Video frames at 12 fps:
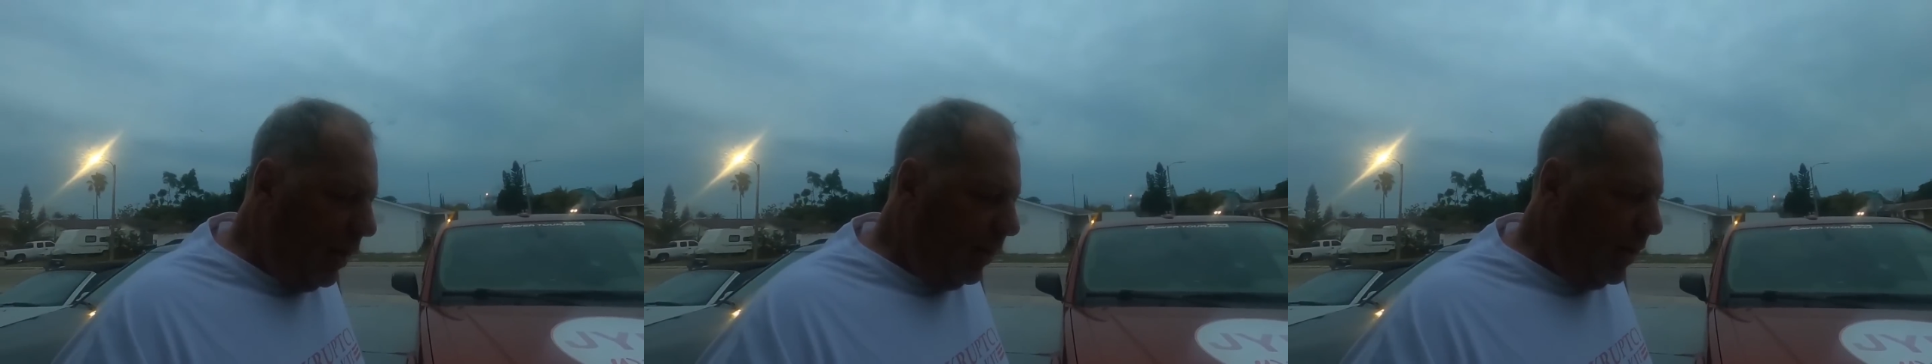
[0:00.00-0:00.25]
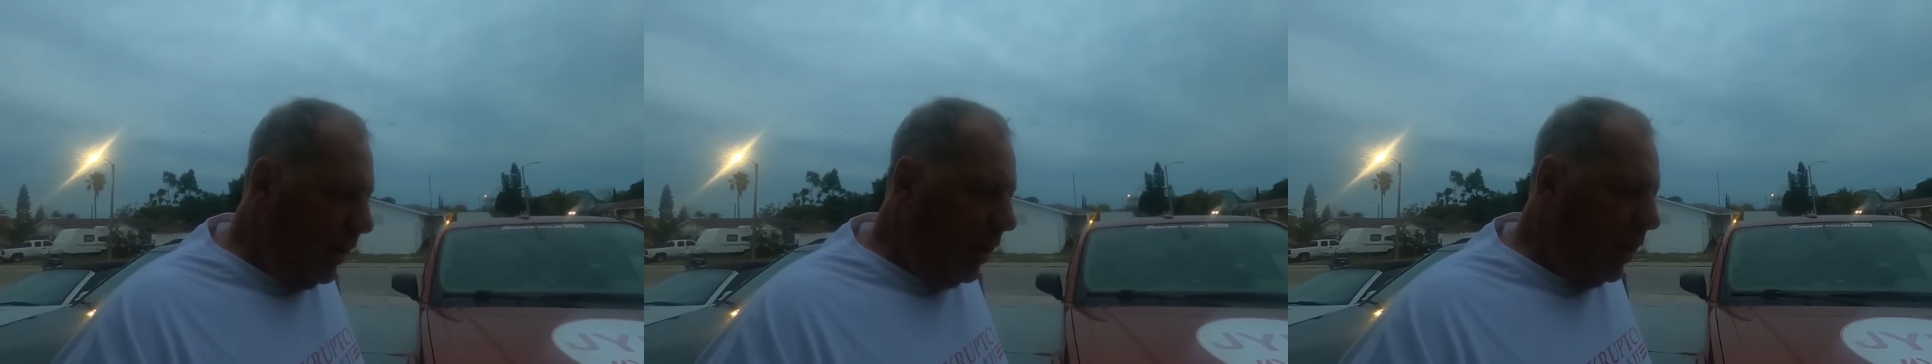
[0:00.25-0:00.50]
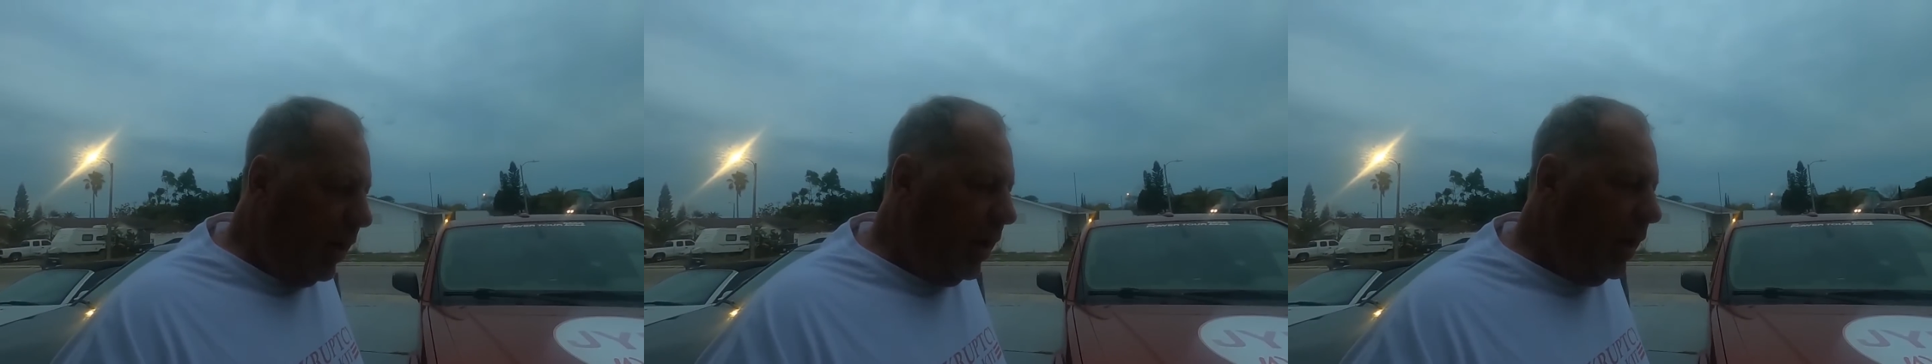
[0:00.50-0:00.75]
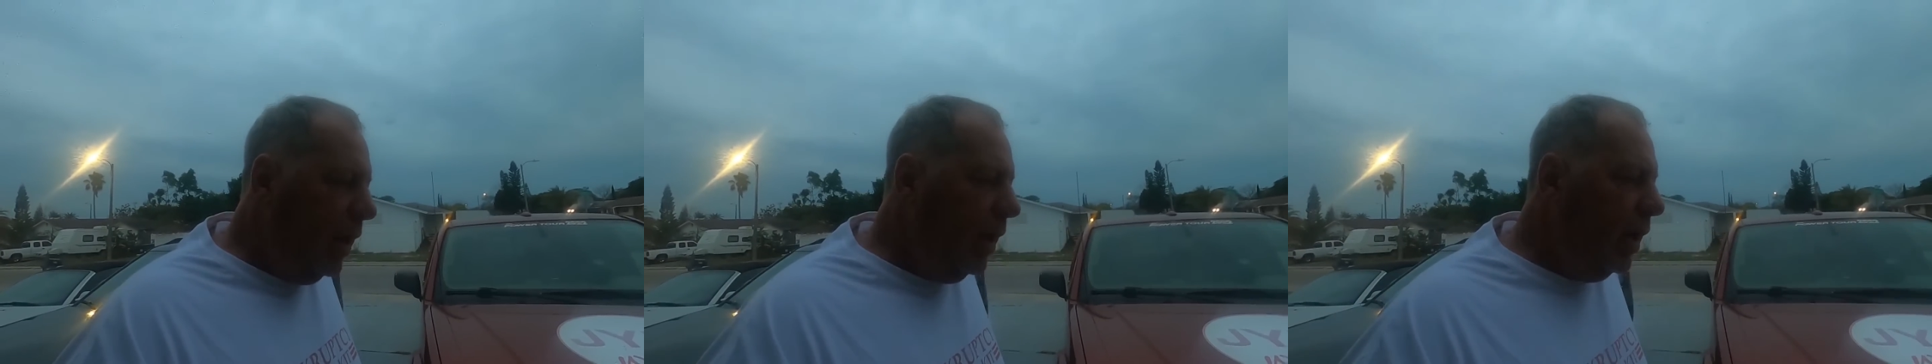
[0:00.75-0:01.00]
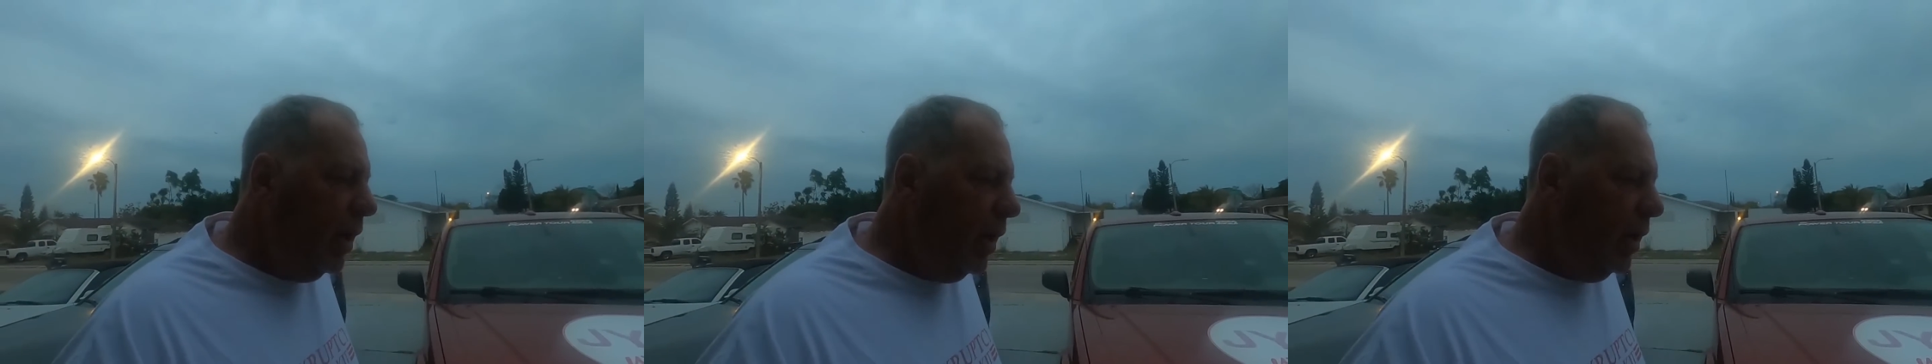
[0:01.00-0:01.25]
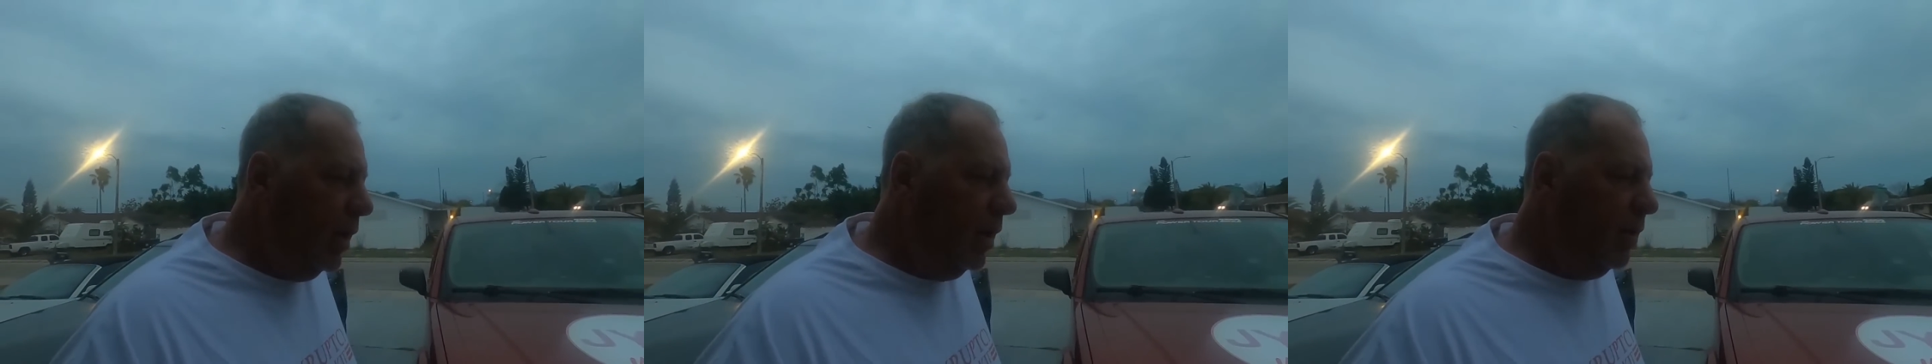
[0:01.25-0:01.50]
out there
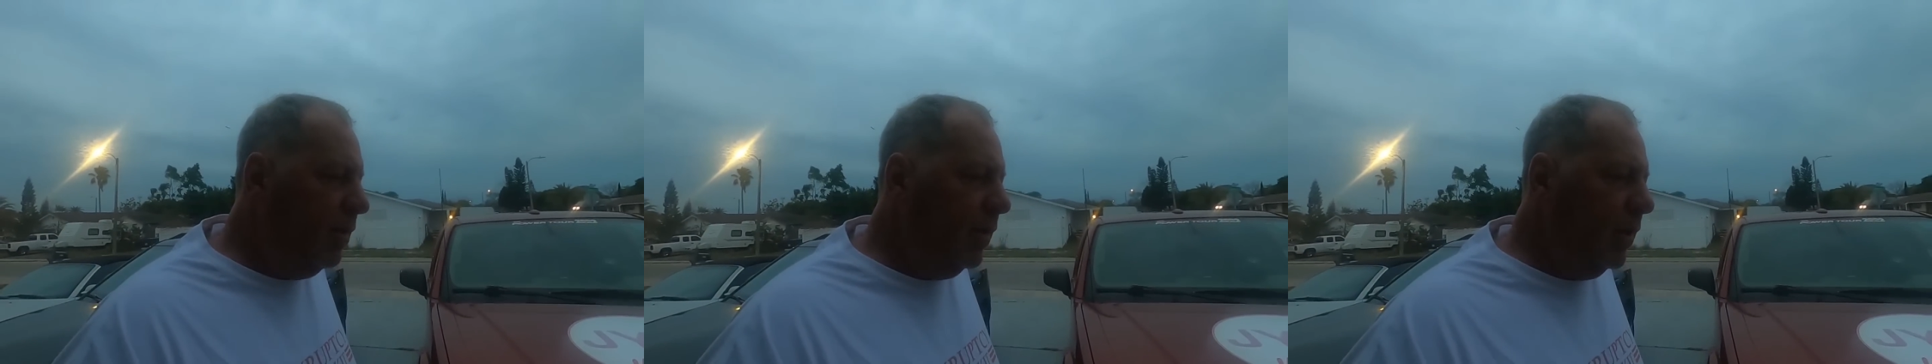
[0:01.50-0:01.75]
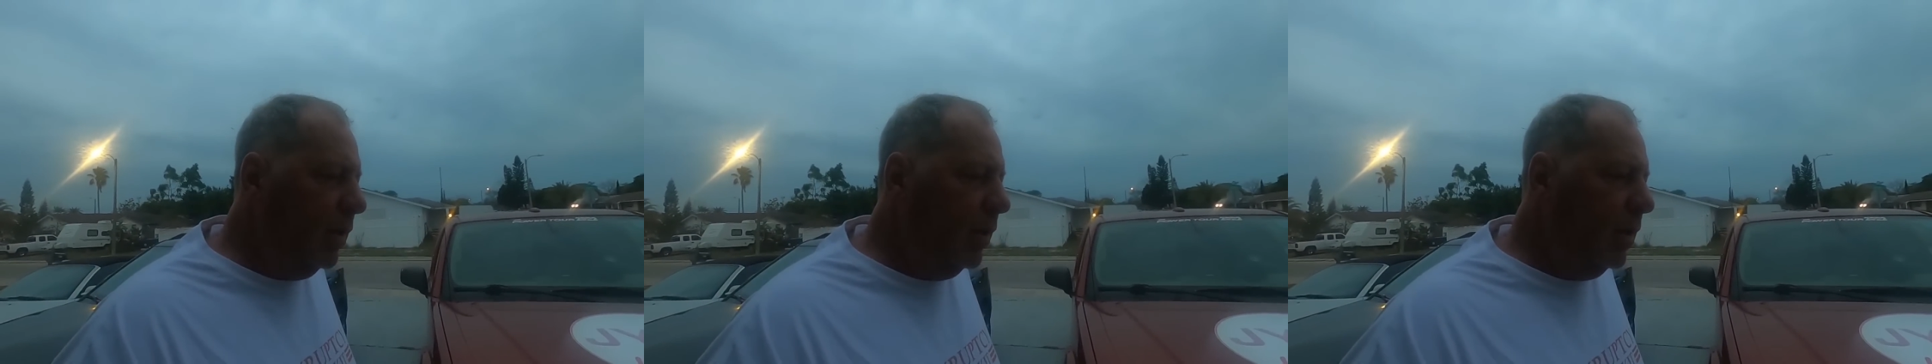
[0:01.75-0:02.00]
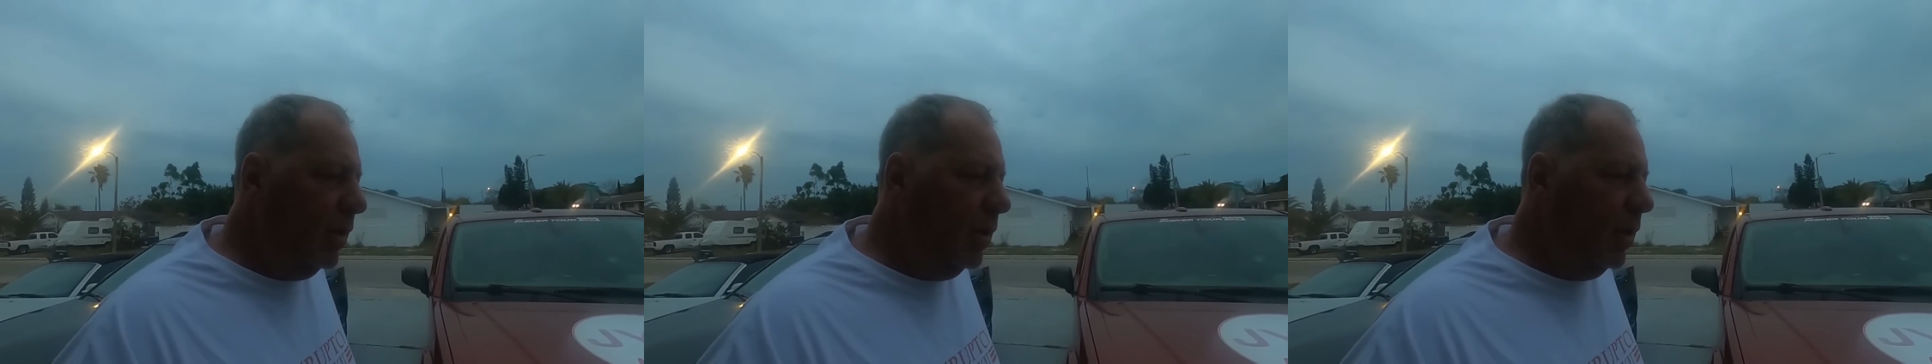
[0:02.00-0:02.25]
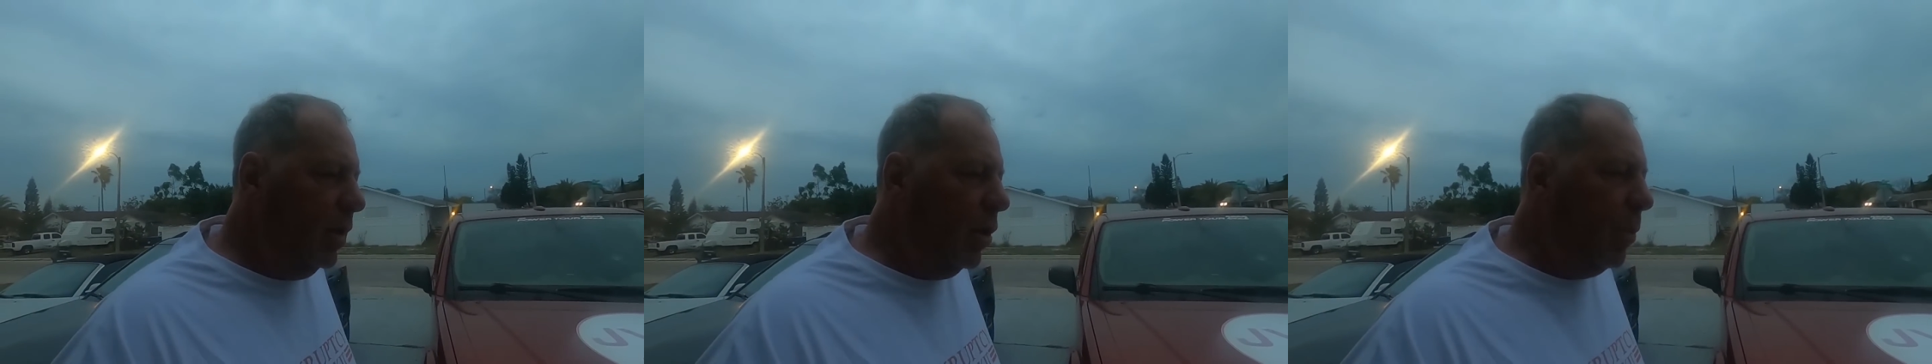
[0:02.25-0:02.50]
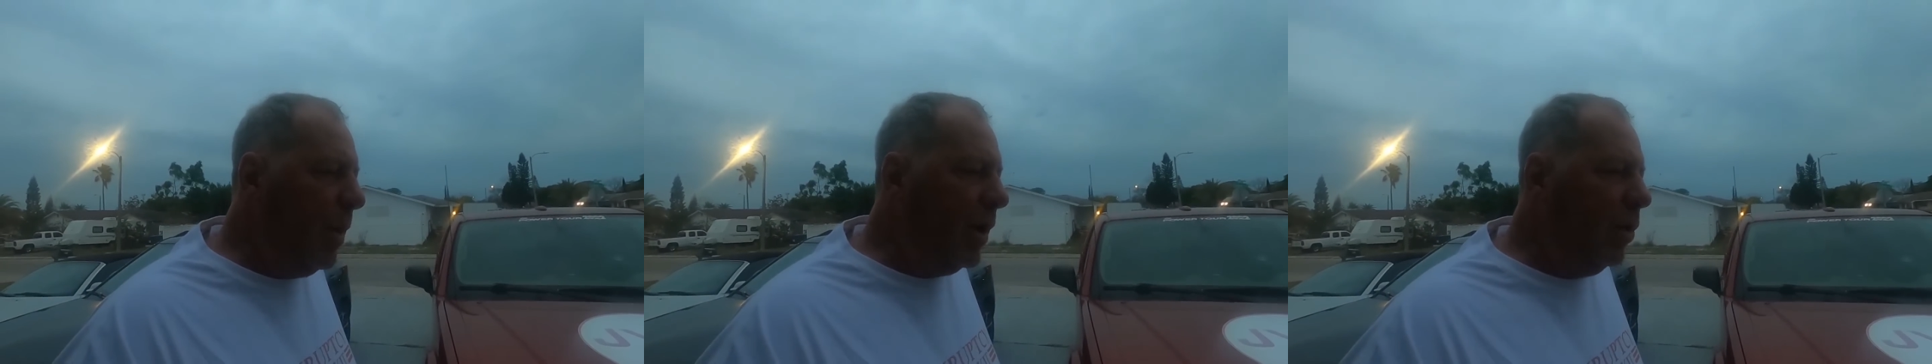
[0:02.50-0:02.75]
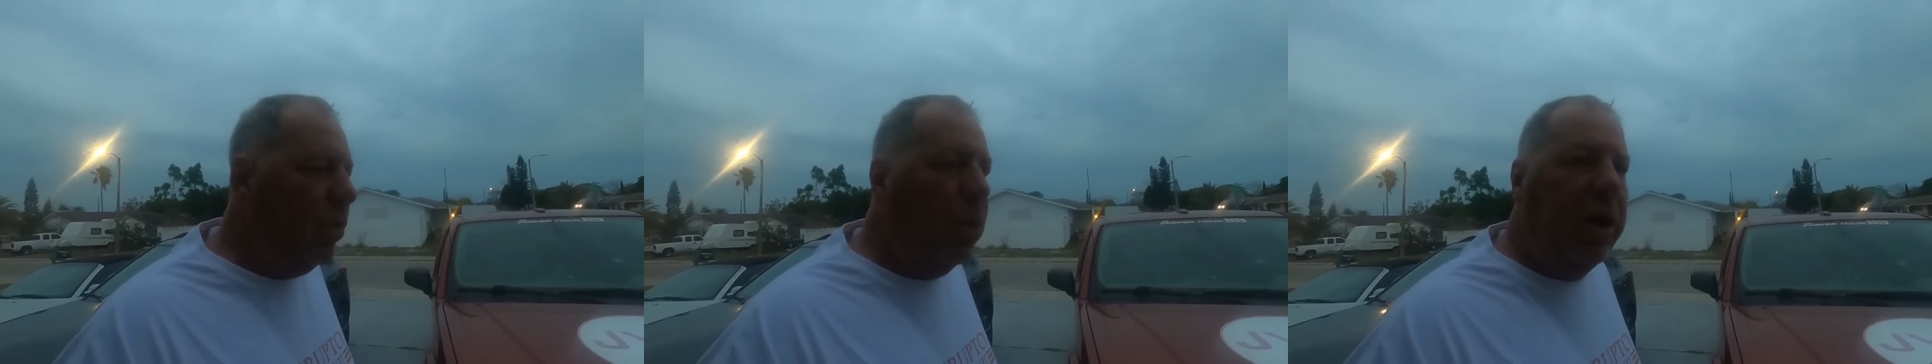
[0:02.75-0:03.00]
is, no
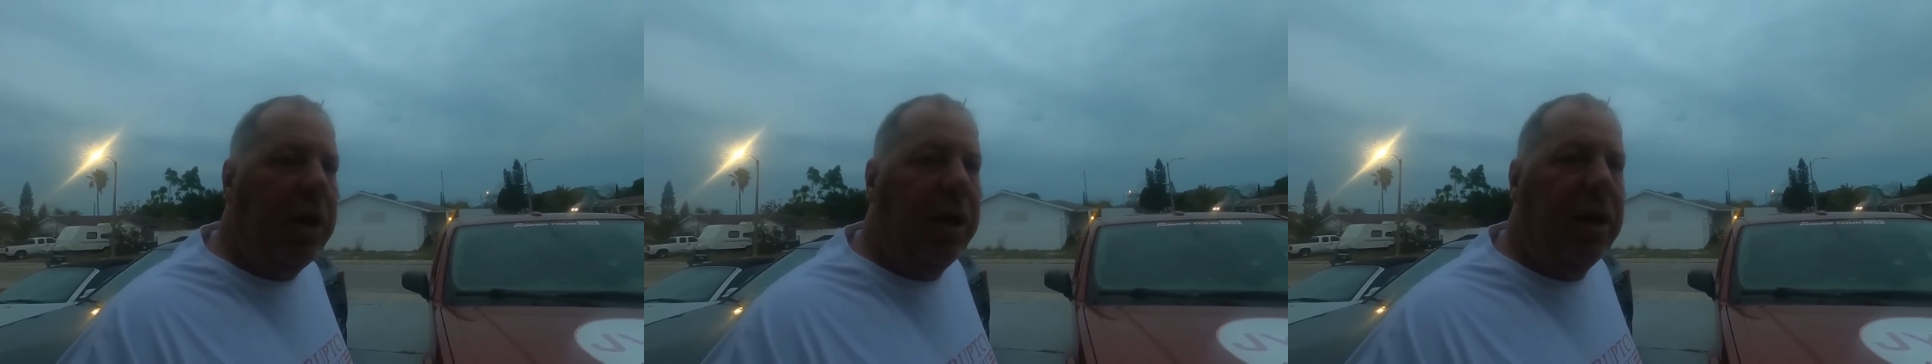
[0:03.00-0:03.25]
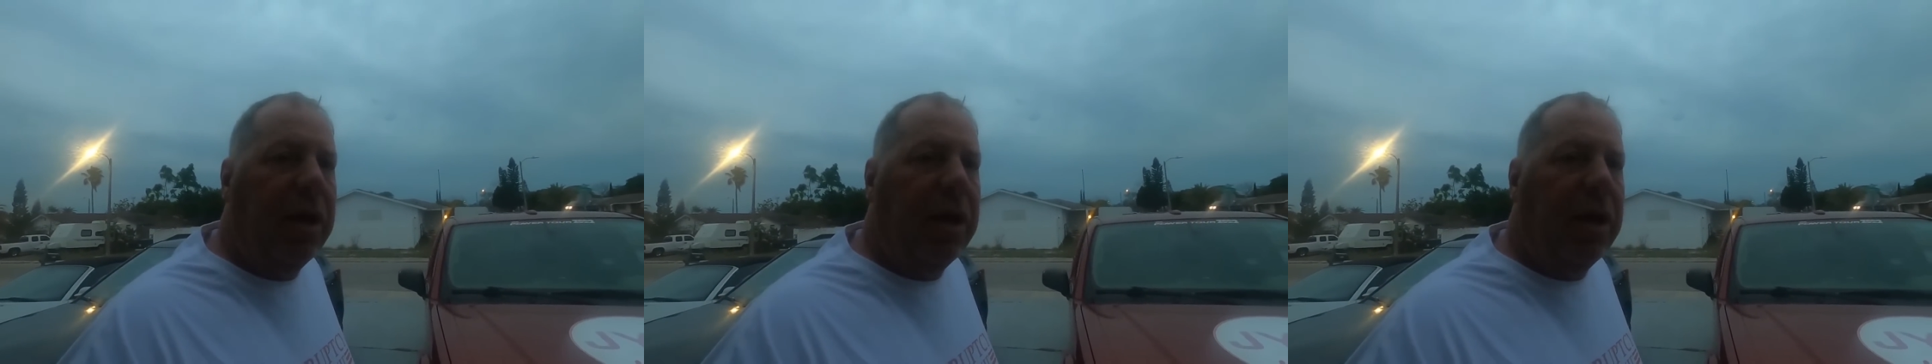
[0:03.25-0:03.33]
matter what